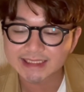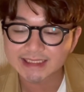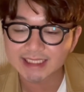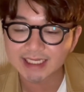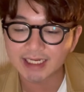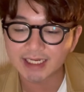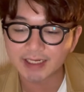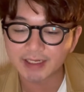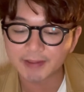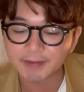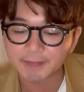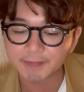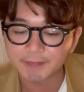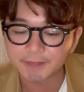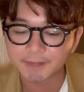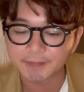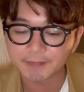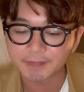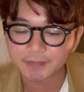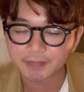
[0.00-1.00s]

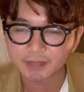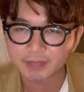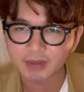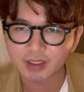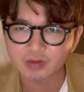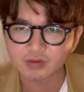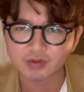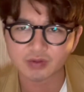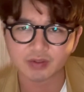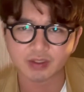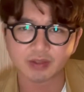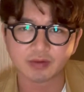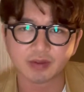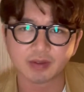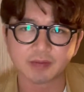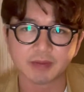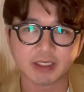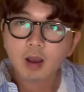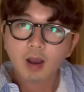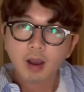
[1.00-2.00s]
Um, that was really
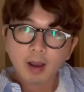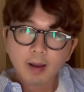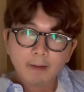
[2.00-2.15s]
creepy.